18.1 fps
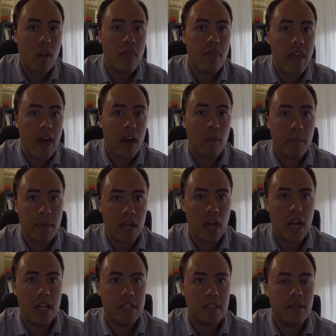that'll be
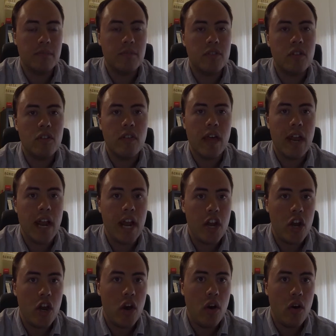awesome so that I
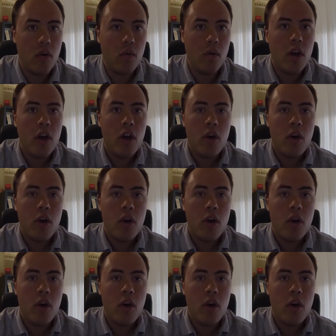know